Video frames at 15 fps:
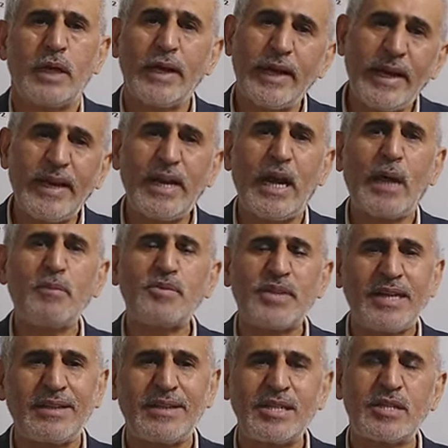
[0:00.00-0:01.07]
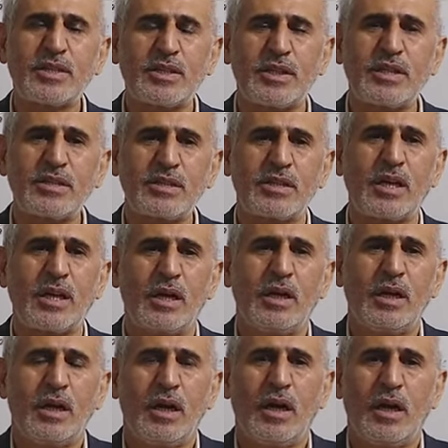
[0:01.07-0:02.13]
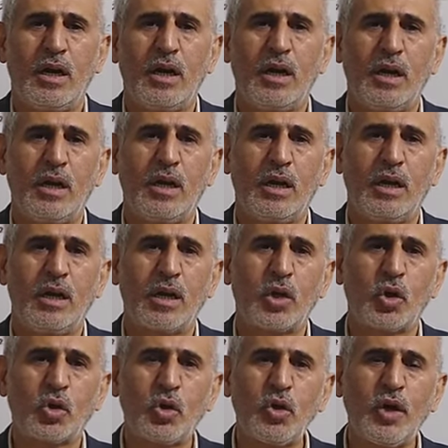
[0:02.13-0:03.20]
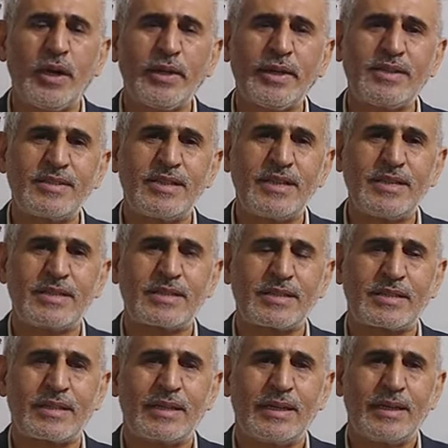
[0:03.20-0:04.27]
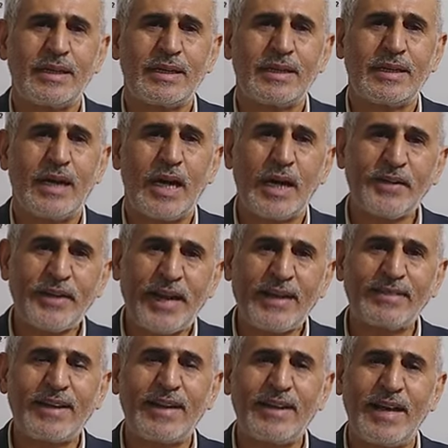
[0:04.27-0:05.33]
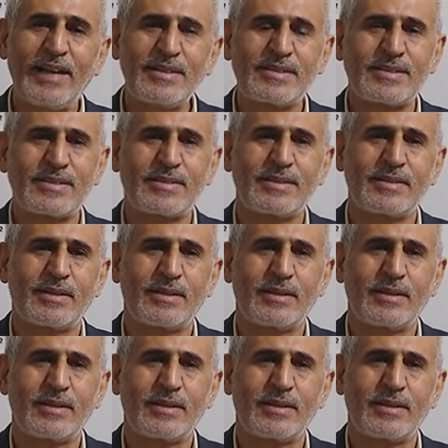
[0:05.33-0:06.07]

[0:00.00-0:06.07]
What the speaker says: Again, I am saying this corona disease attack the lungs.